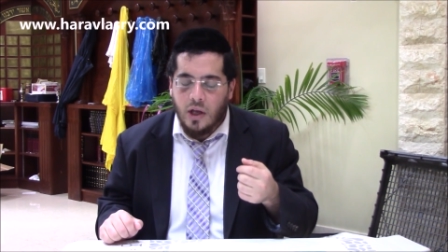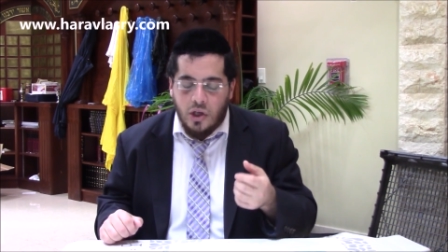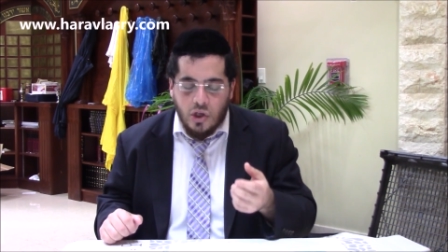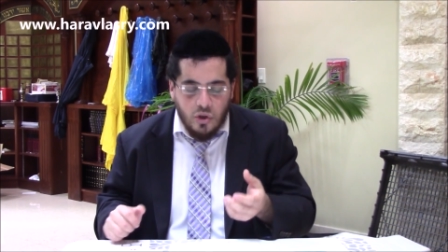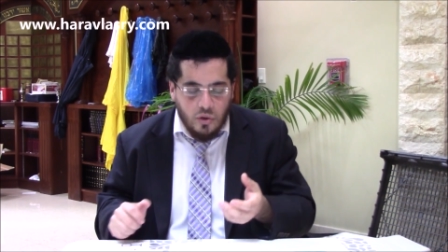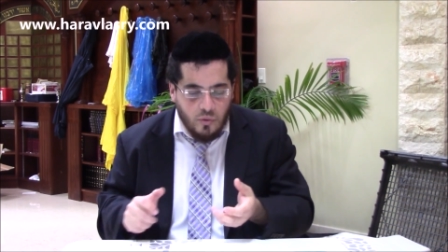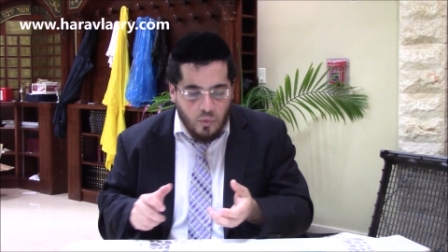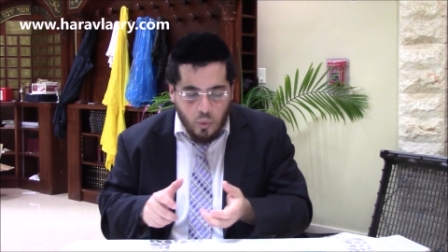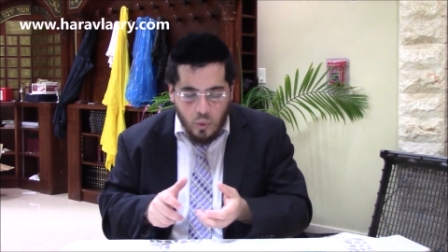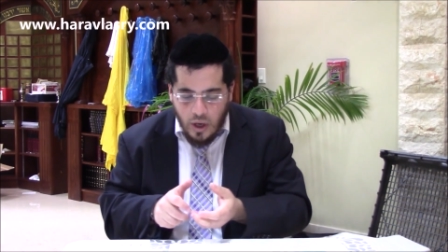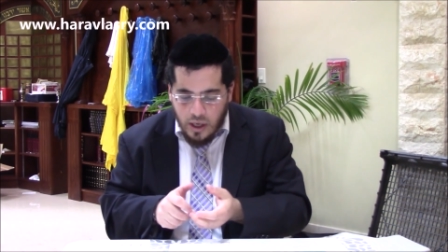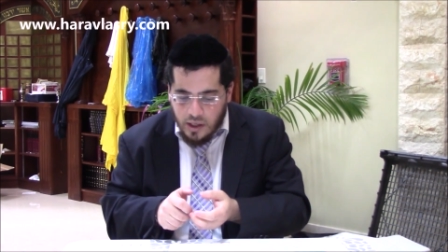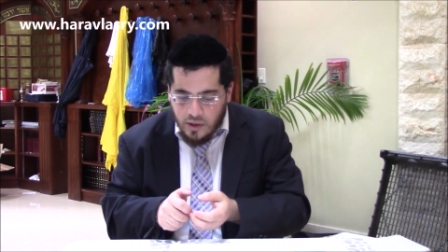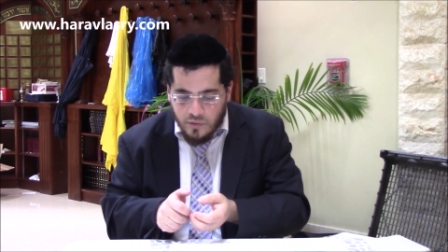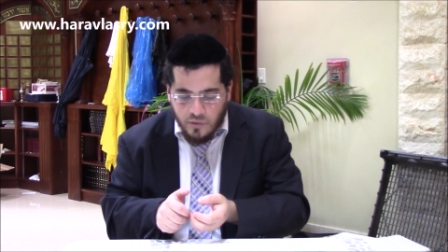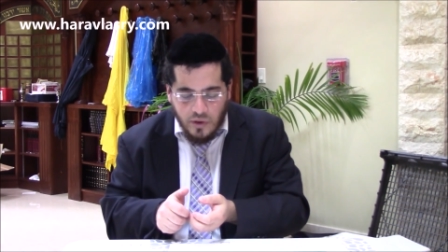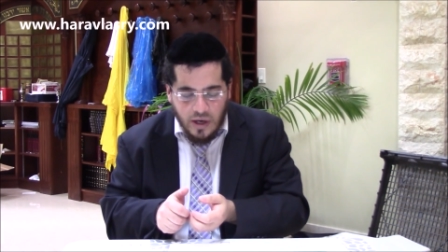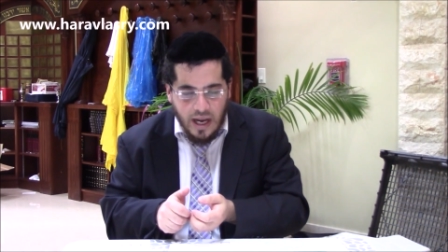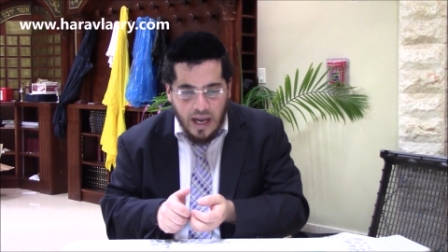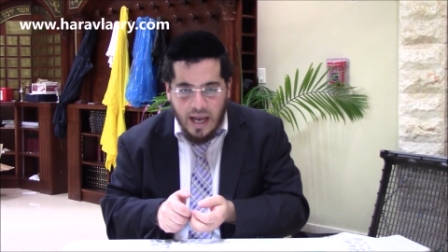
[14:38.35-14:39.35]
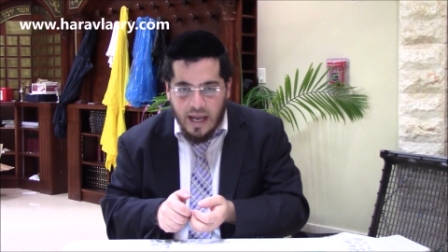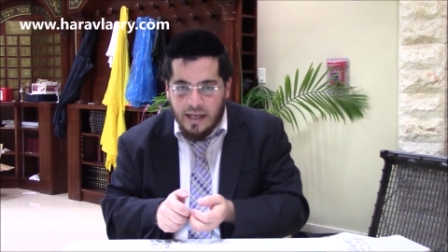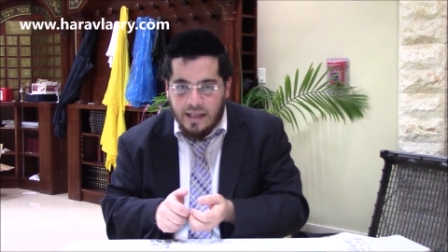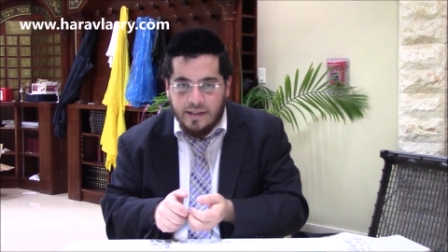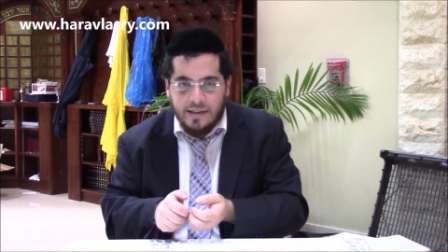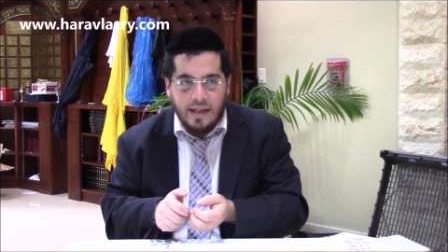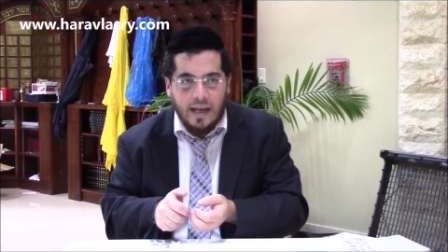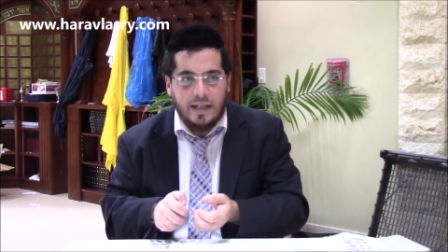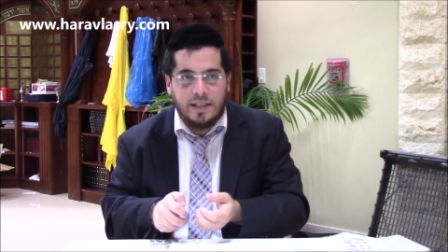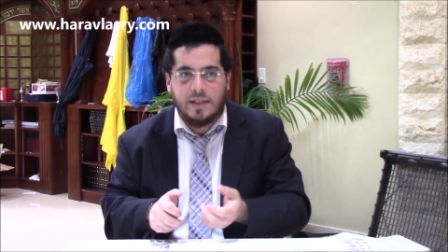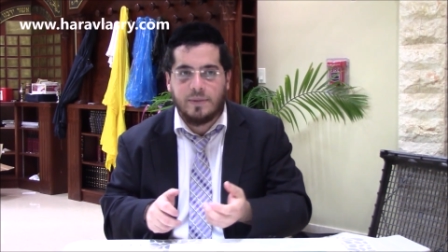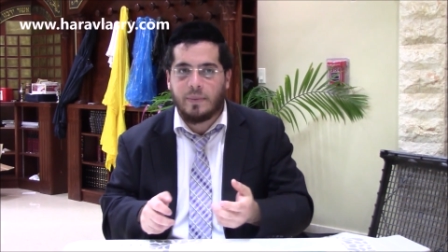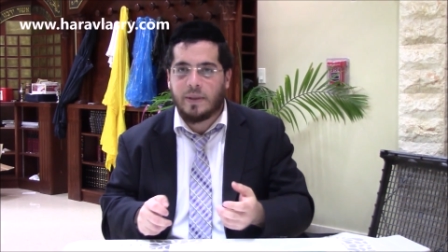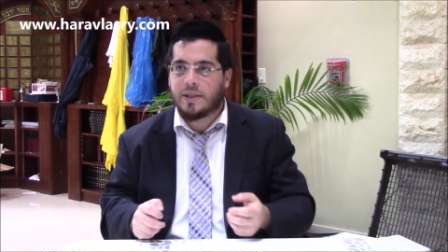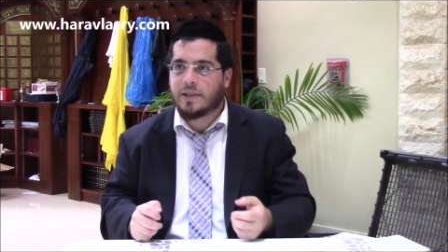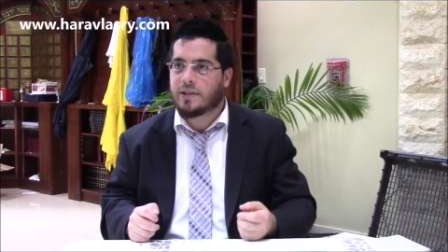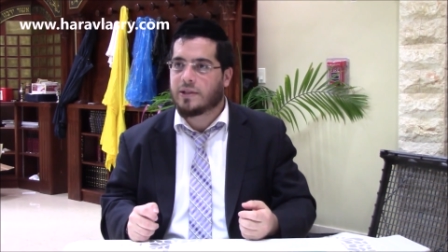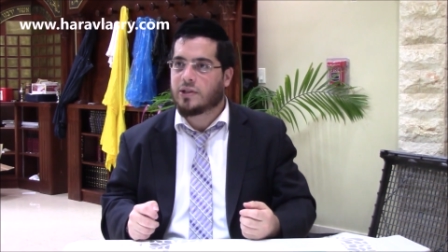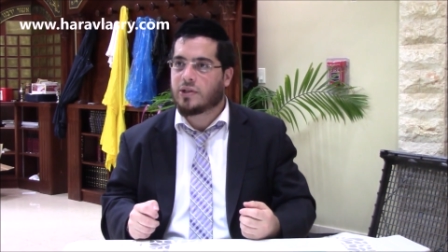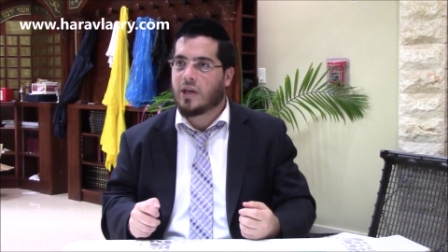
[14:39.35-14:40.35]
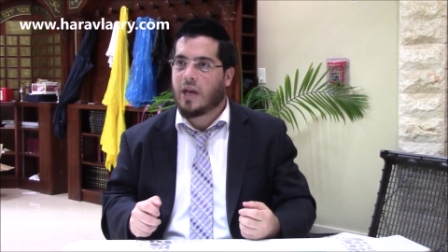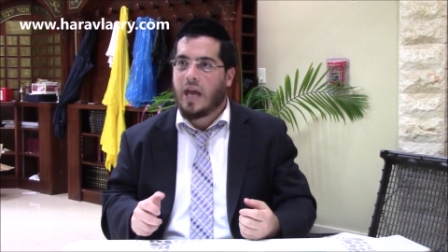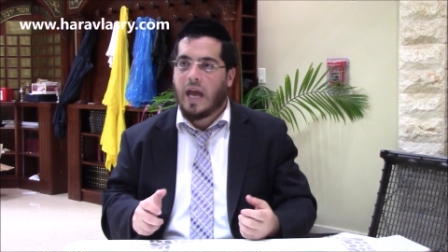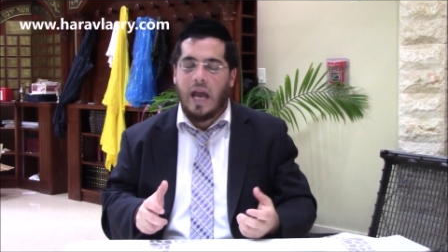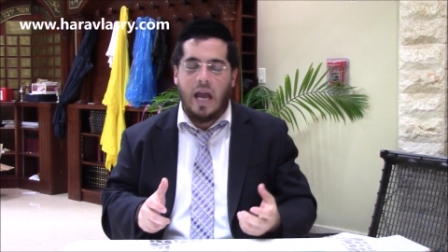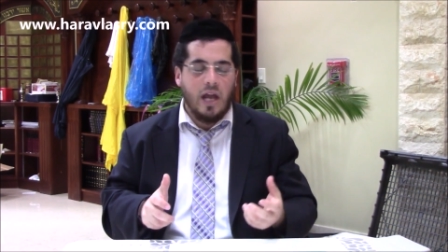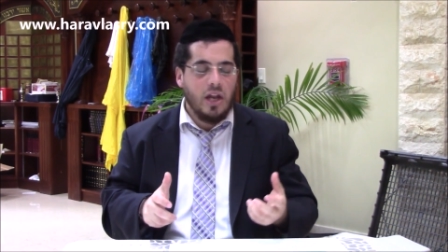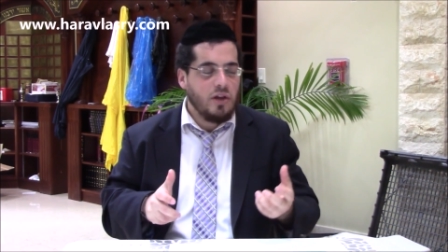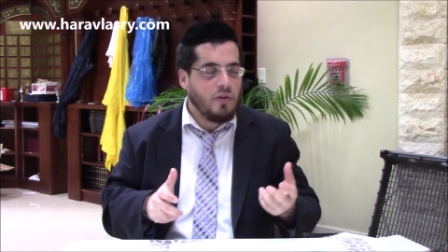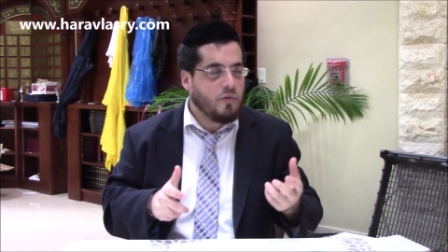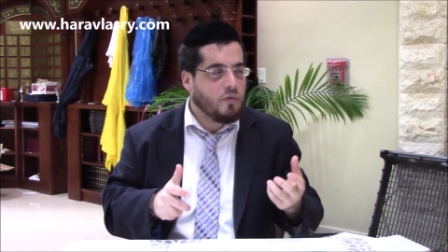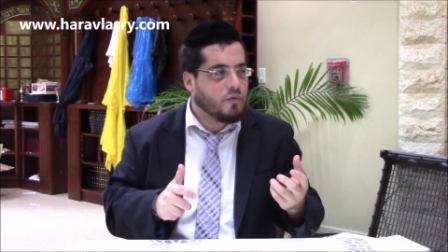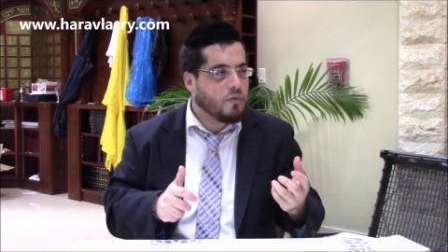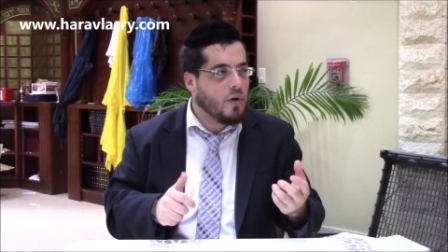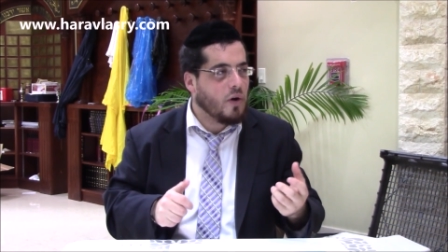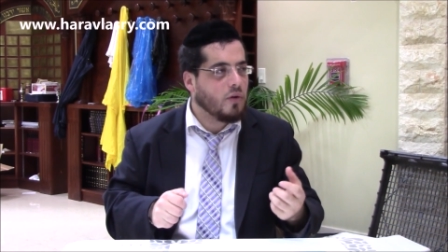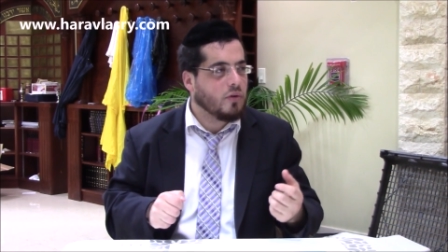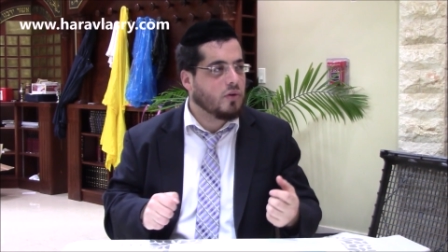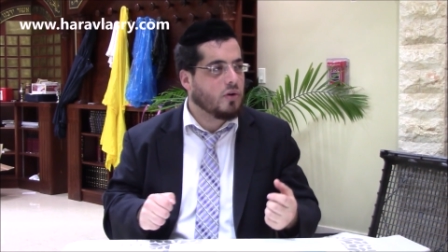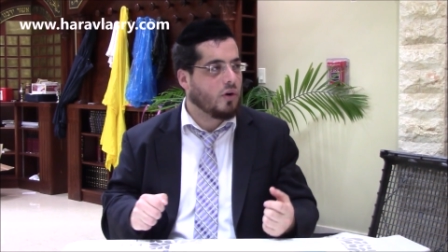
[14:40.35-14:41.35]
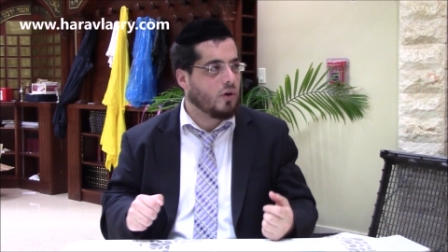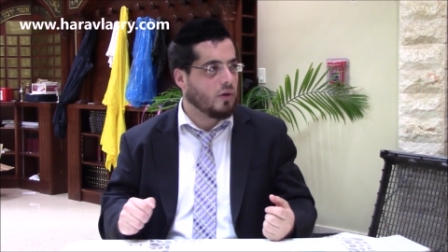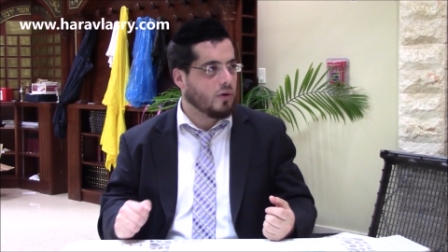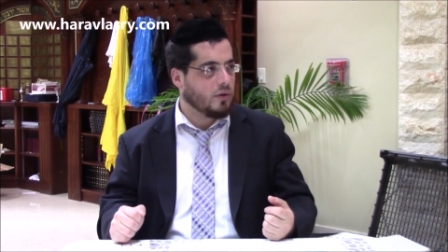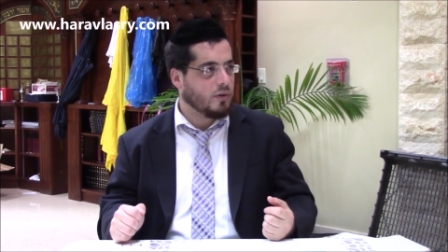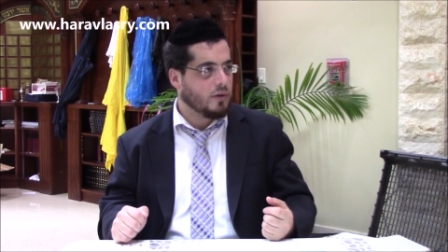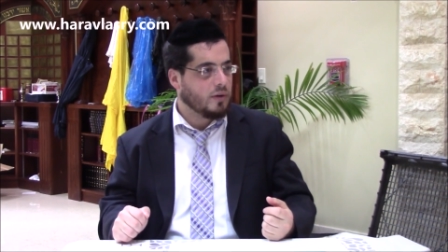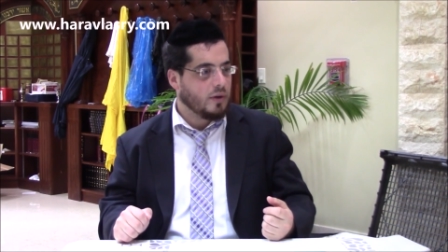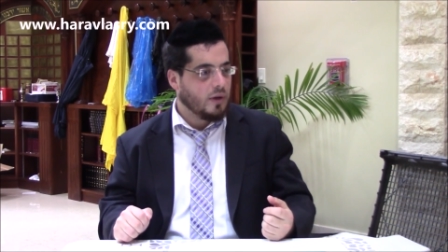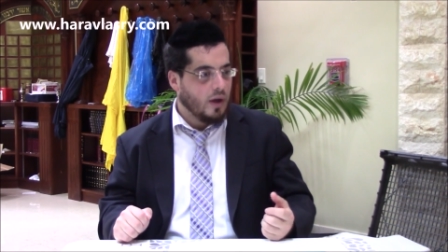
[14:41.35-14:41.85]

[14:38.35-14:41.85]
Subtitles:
You're waiting for any text message, any phone call,